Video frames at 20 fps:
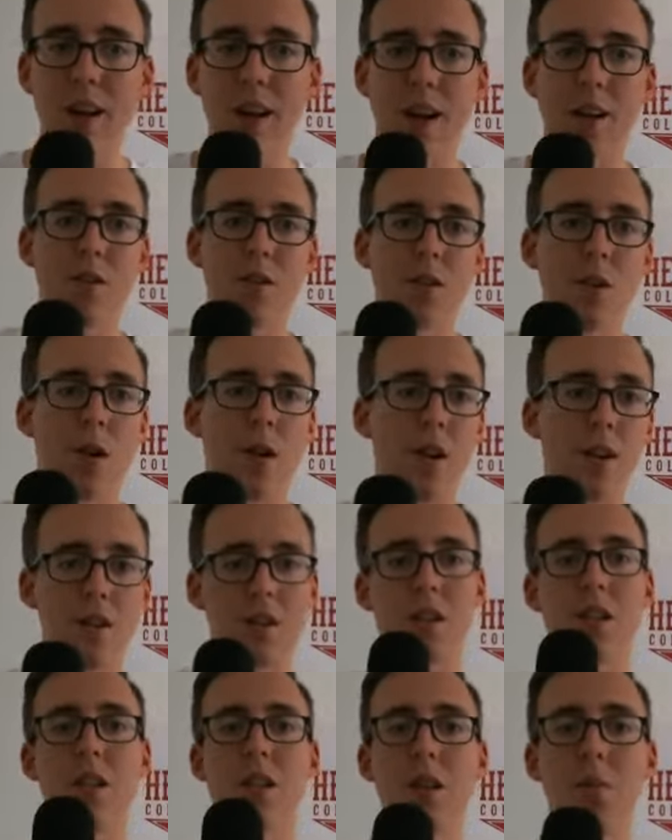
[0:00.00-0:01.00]
I've started to
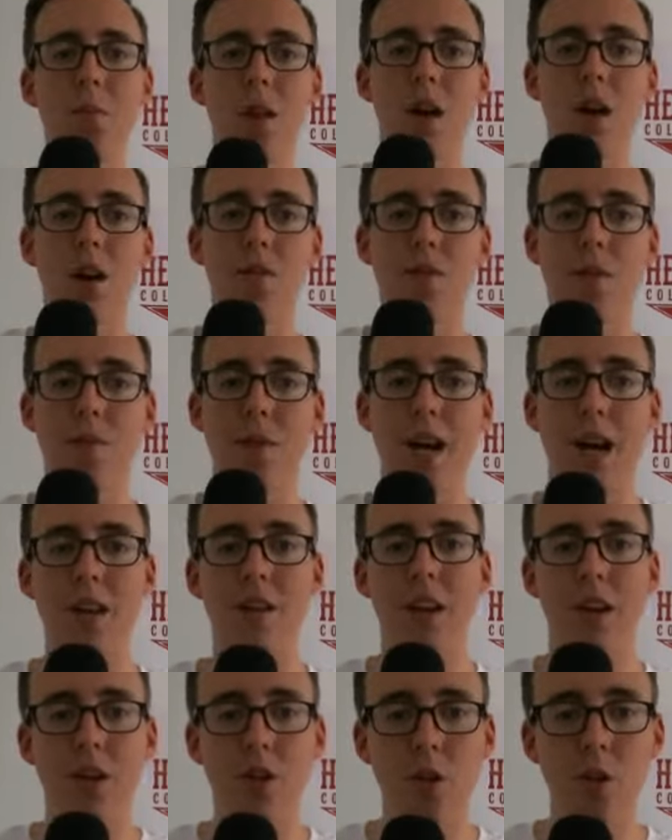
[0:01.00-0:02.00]
see some love from guys
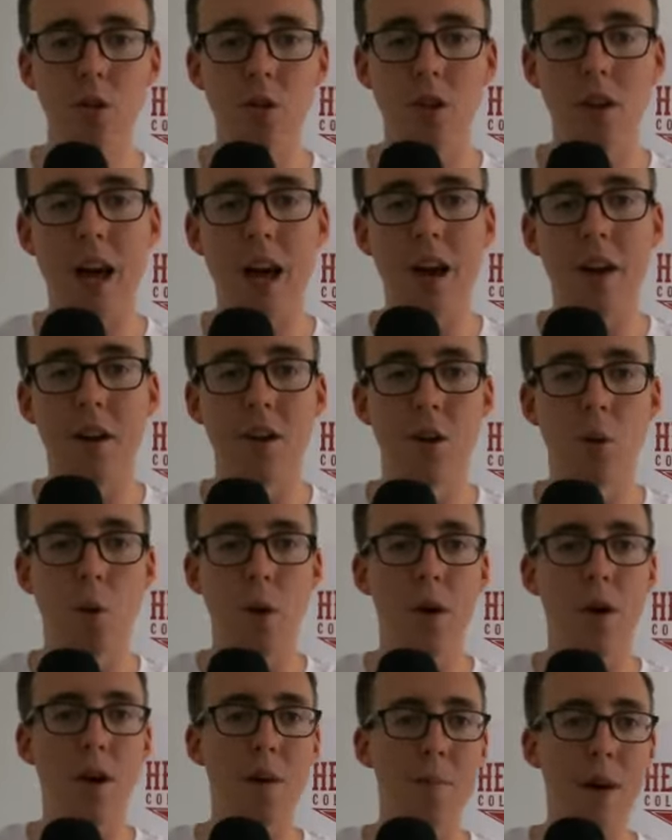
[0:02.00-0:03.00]
like Joel Klatt on
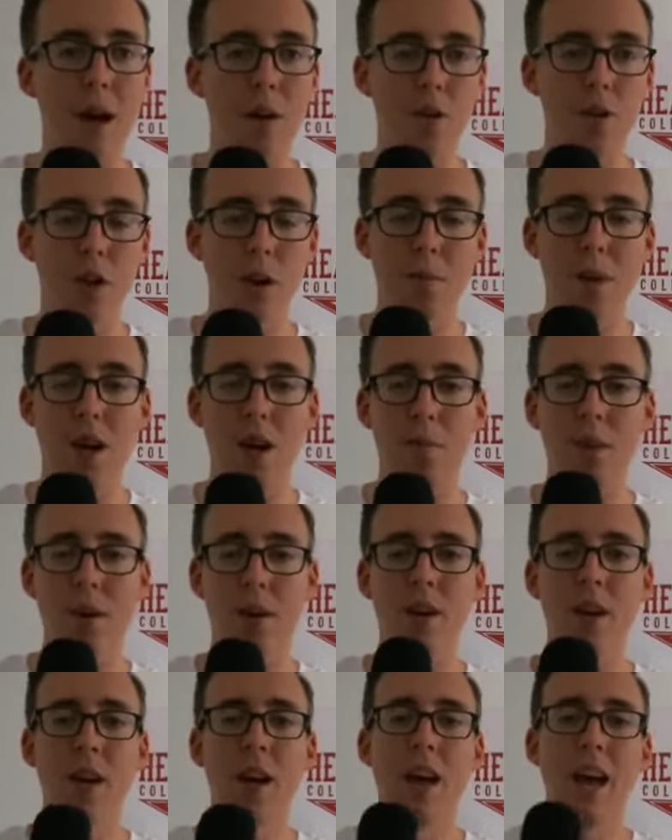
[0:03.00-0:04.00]
Twitter about Chuba Hubbard,